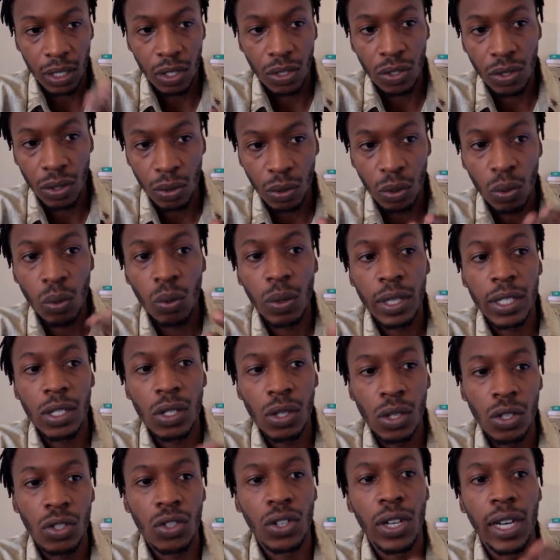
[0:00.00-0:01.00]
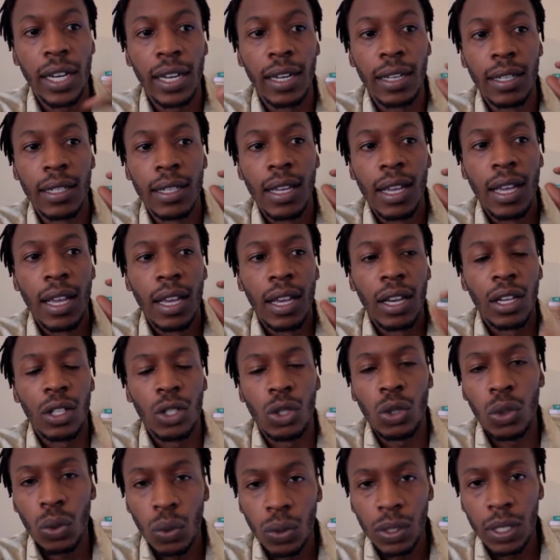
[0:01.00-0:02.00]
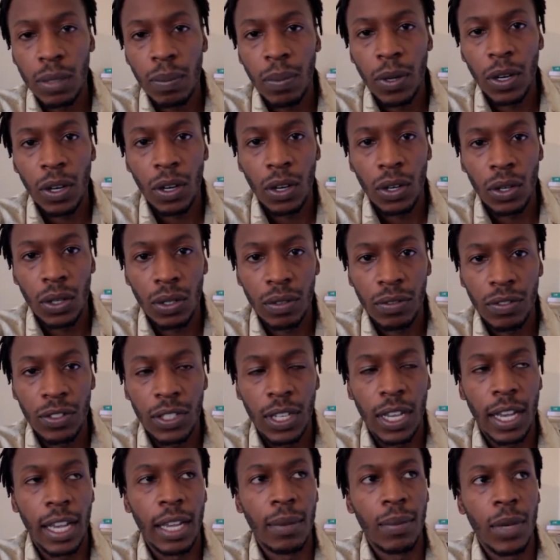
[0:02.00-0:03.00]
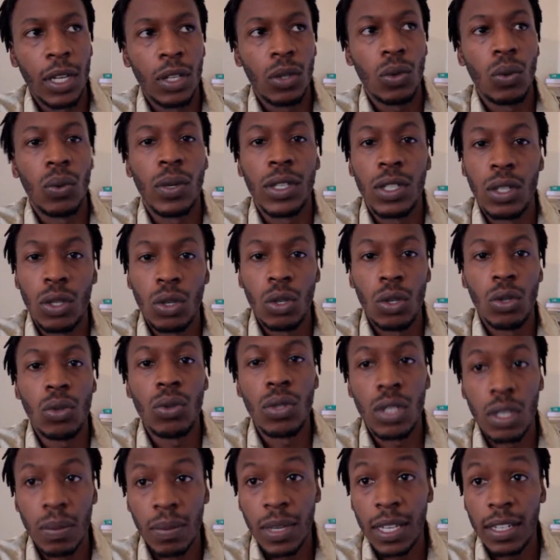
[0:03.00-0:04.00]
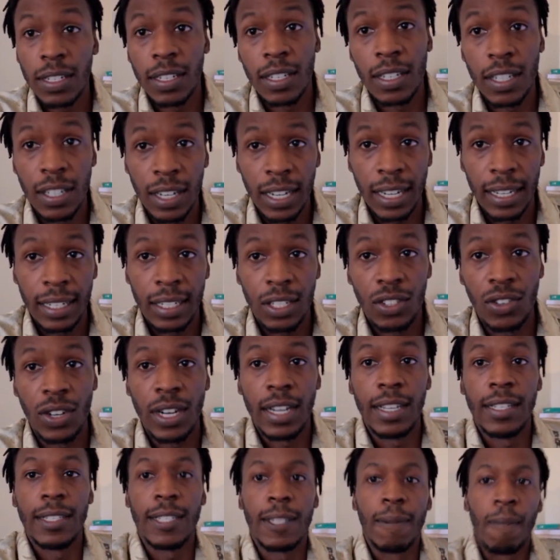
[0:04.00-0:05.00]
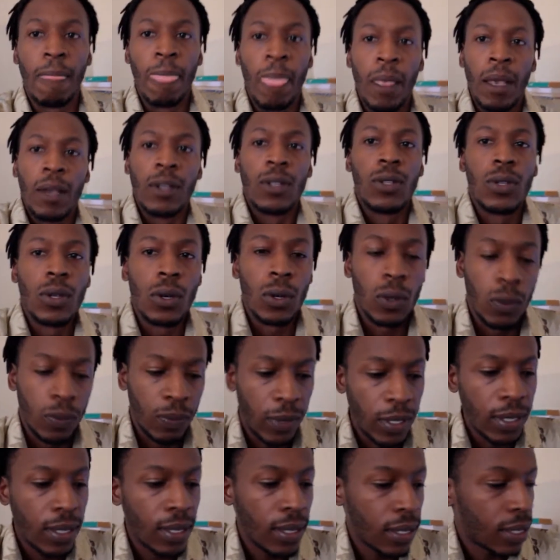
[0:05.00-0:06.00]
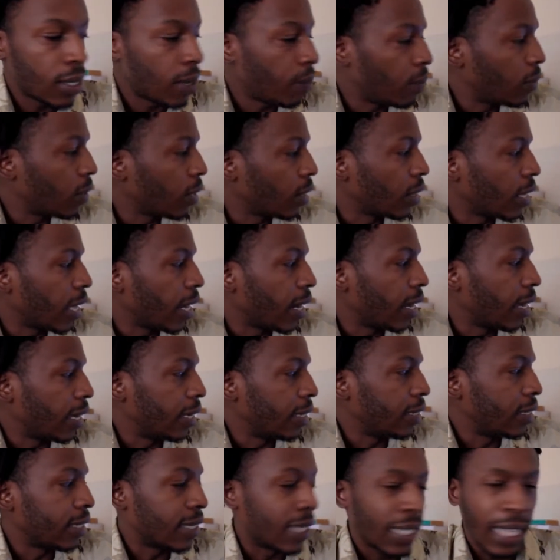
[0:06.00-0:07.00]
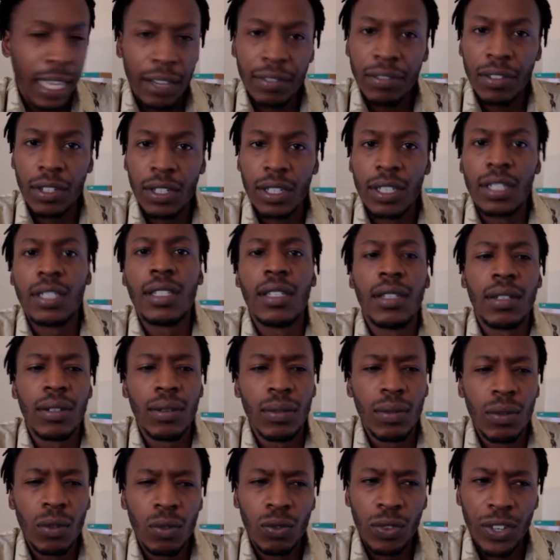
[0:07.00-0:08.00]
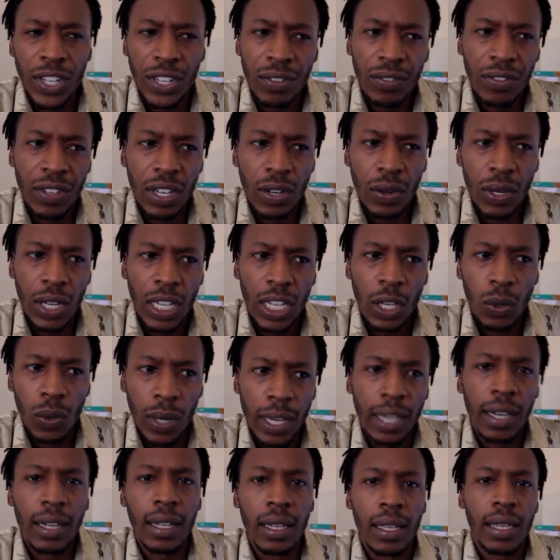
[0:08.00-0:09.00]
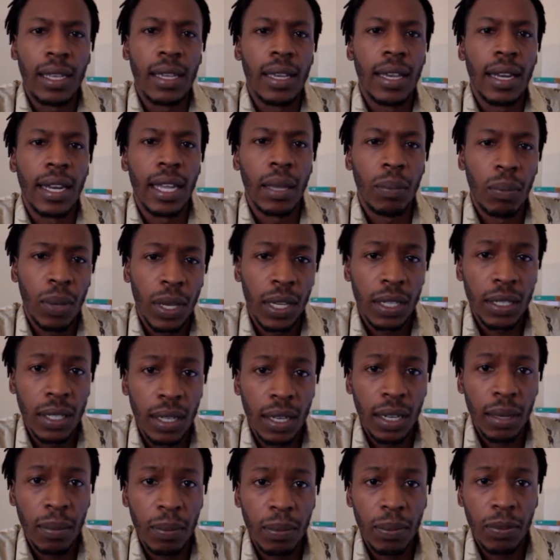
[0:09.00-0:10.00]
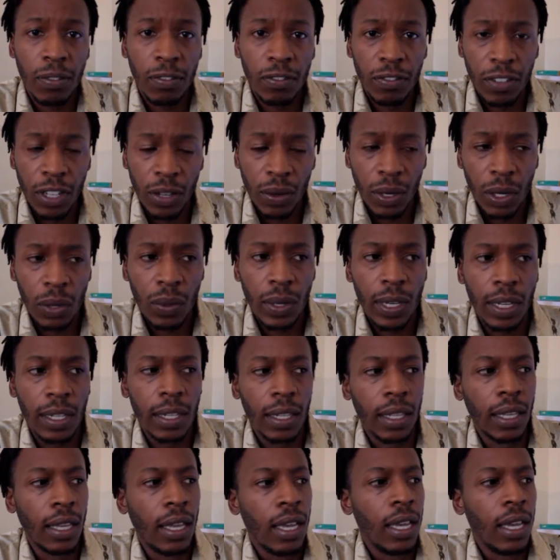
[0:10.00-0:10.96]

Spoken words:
who wants to trade a short period of time and who wants to do some intraday trades. So this is something that I discovered very quickly, and I picked it up very quickly.